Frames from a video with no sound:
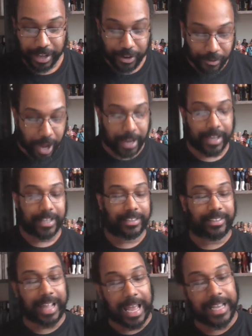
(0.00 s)
Right.
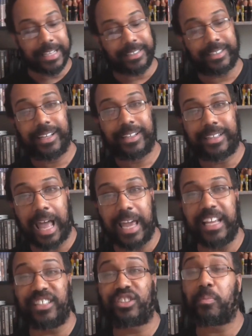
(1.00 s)
So that is
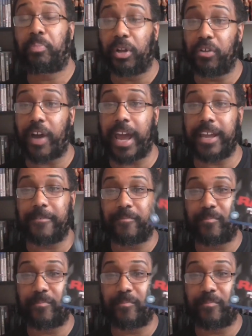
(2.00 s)
the Blu-ray